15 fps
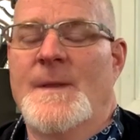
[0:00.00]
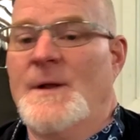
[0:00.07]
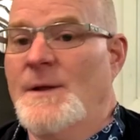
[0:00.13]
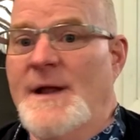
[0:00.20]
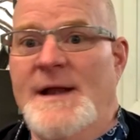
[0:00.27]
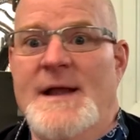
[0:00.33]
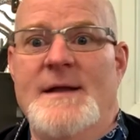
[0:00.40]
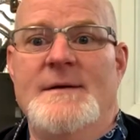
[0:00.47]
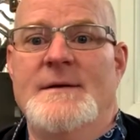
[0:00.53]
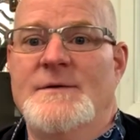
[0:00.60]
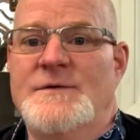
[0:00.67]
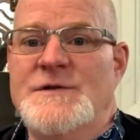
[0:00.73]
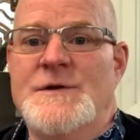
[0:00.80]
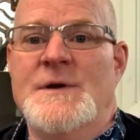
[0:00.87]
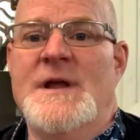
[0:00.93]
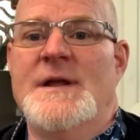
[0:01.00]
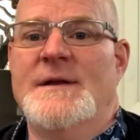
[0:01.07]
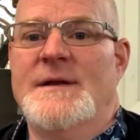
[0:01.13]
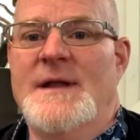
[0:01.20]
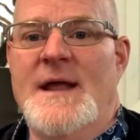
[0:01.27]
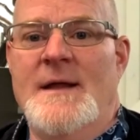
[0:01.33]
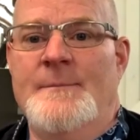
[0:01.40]
clean it, tune it,
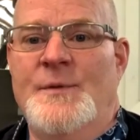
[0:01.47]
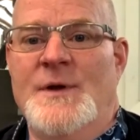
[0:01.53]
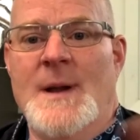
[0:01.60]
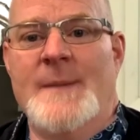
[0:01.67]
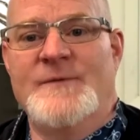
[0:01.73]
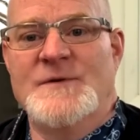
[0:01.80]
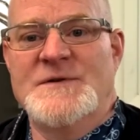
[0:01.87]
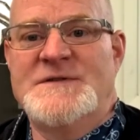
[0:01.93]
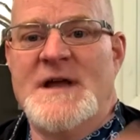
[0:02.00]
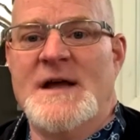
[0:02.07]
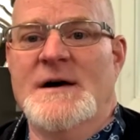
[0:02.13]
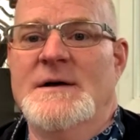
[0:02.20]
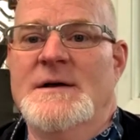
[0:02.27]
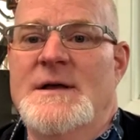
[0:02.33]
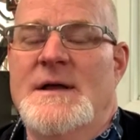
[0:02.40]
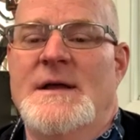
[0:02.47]
and put up for sale.